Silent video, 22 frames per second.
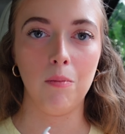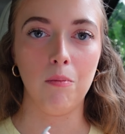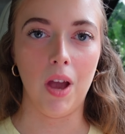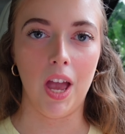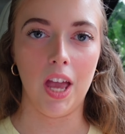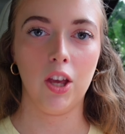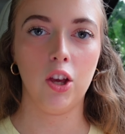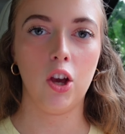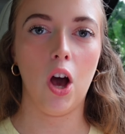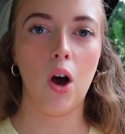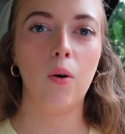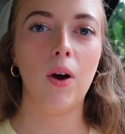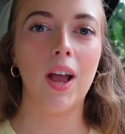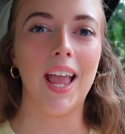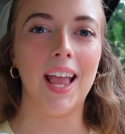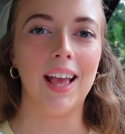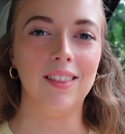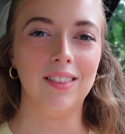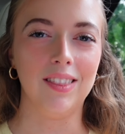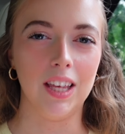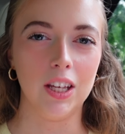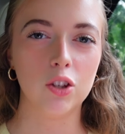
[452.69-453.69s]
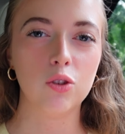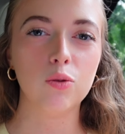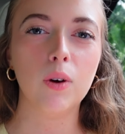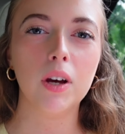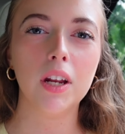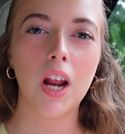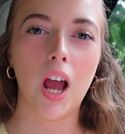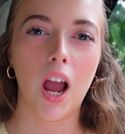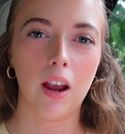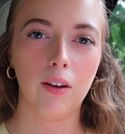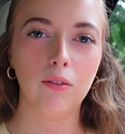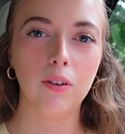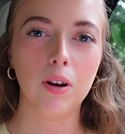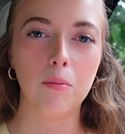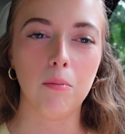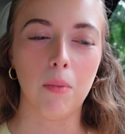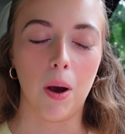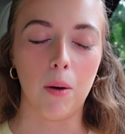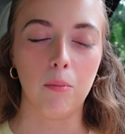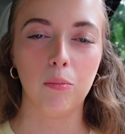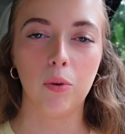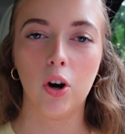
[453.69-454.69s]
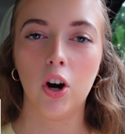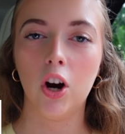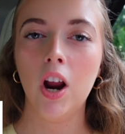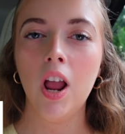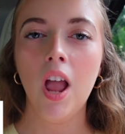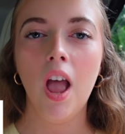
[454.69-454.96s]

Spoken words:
Mango, and this one I remember.